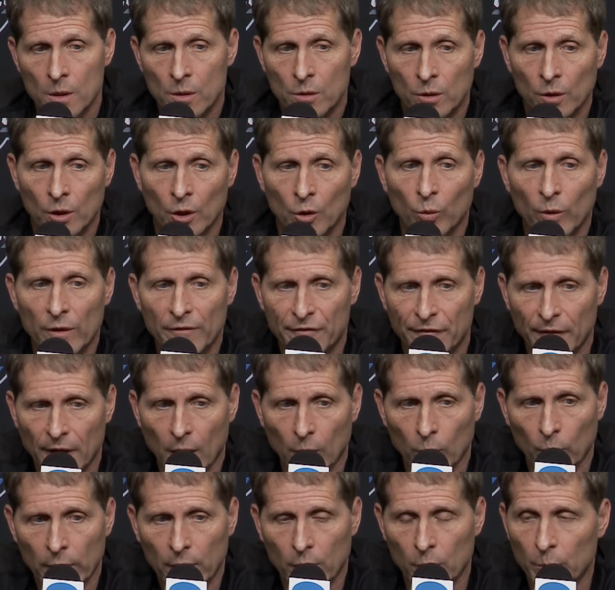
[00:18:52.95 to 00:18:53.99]
you know, we
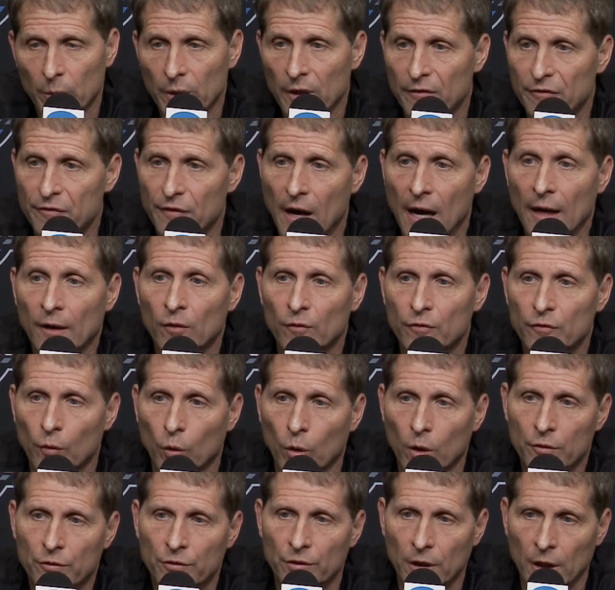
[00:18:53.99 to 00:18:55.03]
felt we could be a Final
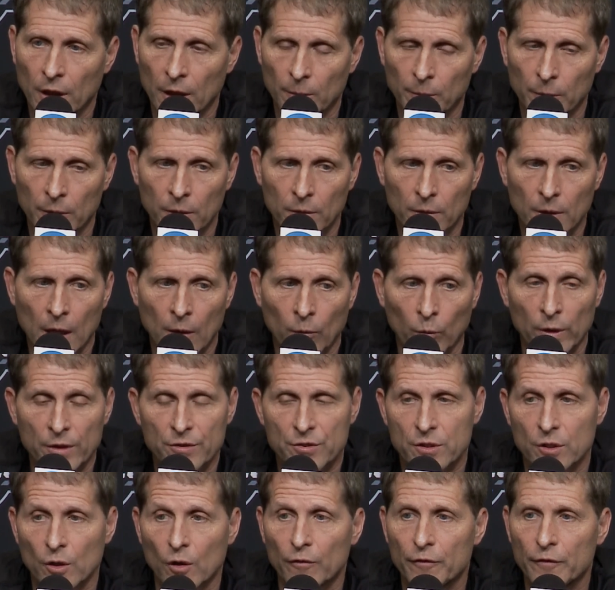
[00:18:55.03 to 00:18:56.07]
Four team, and, and we
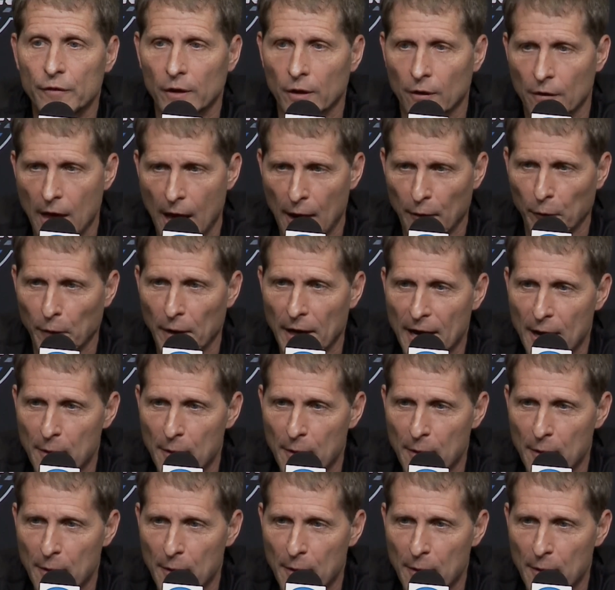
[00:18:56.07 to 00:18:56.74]
still feel that way.